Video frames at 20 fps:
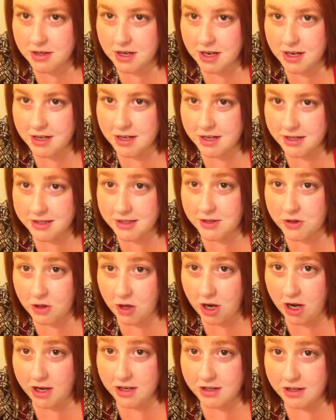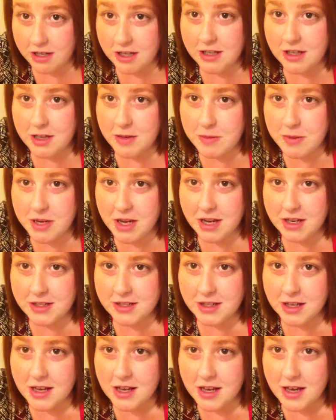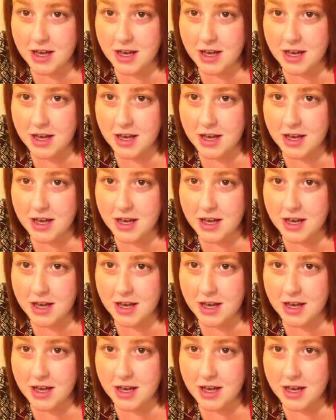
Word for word: And that's a lot lately because